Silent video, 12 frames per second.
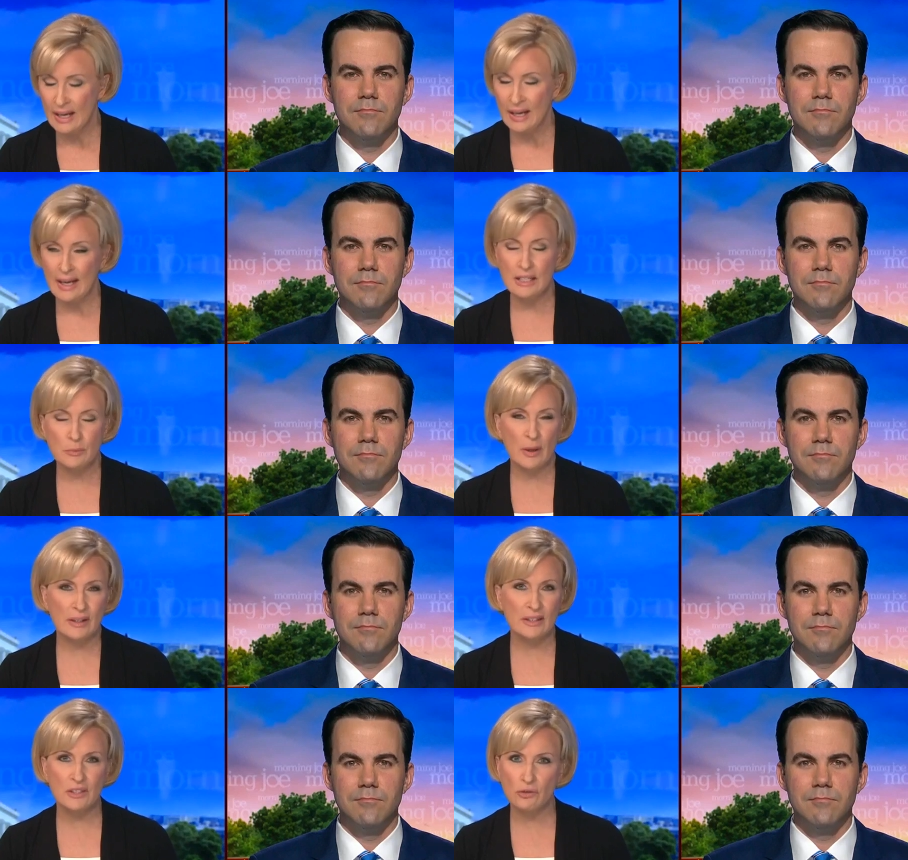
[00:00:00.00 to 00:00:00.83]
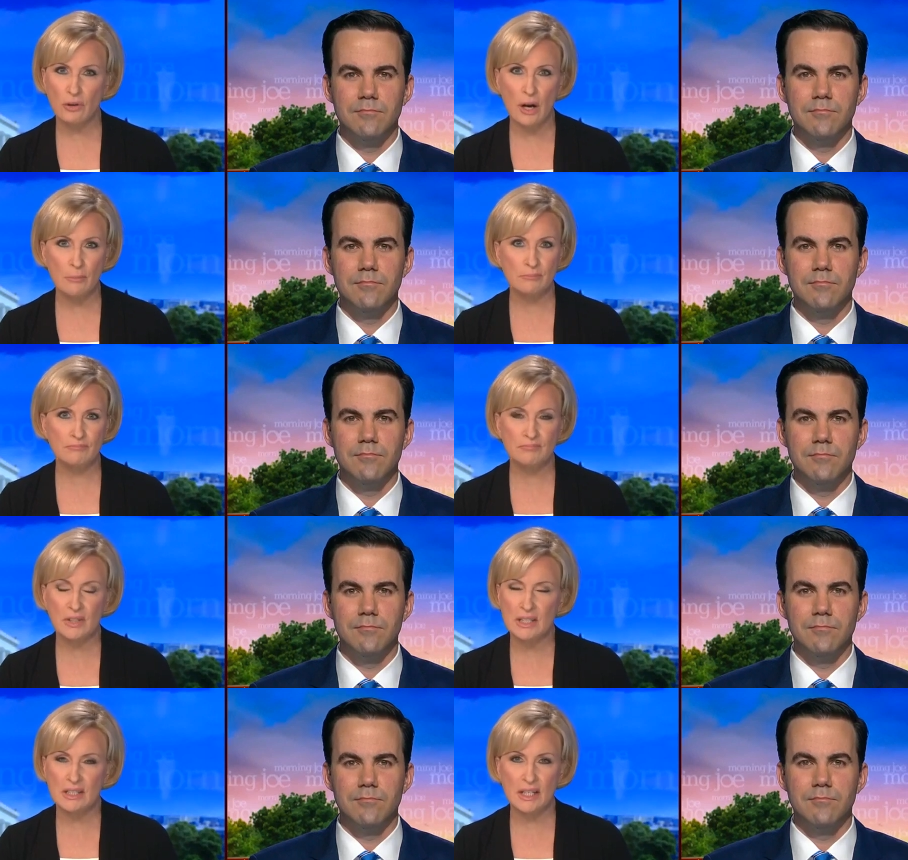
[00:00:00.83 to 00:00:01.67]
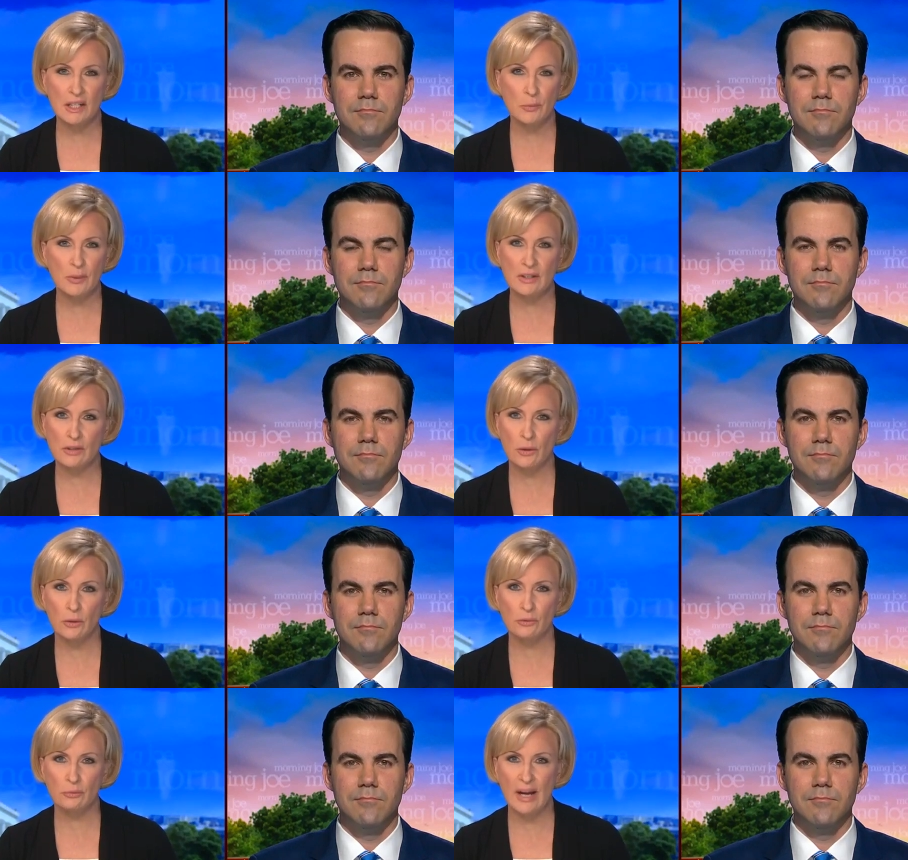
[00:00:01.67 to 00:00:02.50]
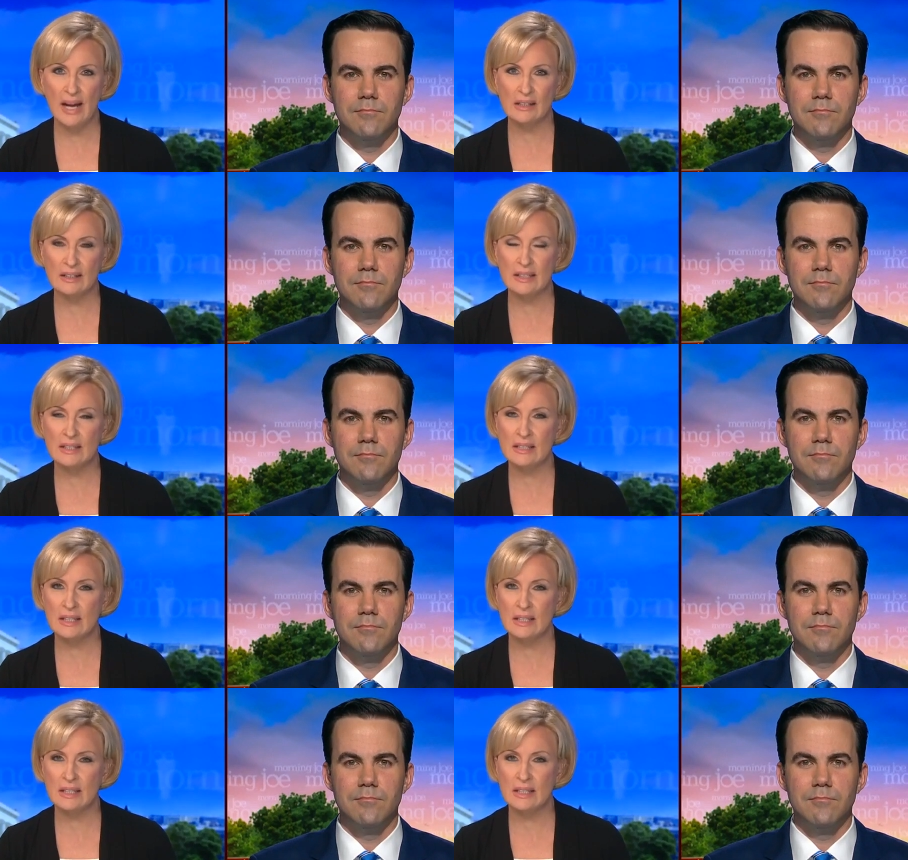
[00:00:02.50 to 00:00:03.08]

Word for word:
Speaker 1: as well as Trump continuing to hold rallies.